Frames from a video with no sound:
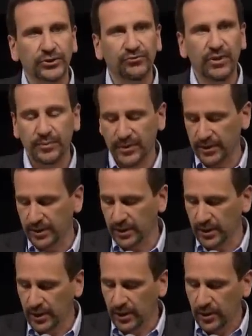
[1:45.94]
treatment
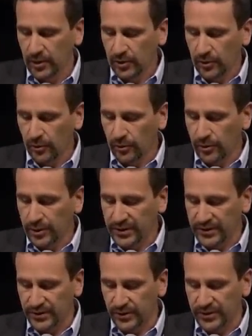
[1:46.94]
or
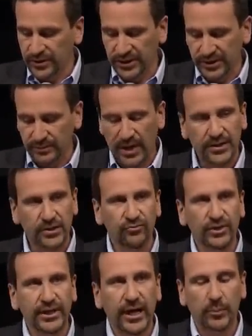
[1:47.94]
this certain teaching method
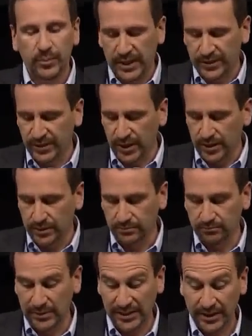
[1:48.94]
really helped my son.
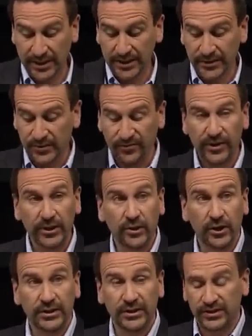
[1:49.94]
My kid is severely
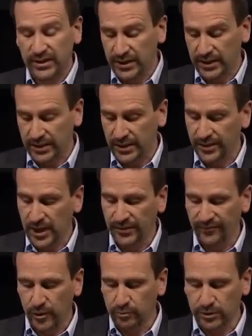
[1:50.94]
autistic,
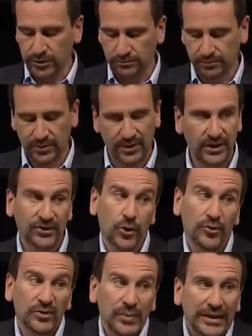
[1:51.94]
nonverbal. He's
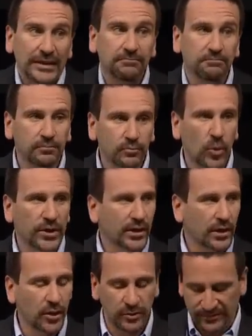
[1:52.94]
always been one of
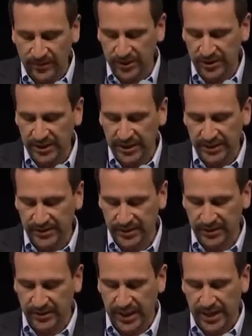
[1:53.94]
the lowest functioning kids in
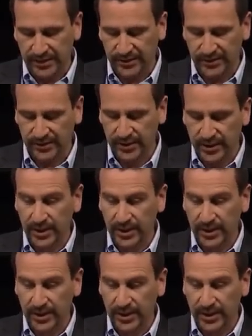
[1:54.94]
his class.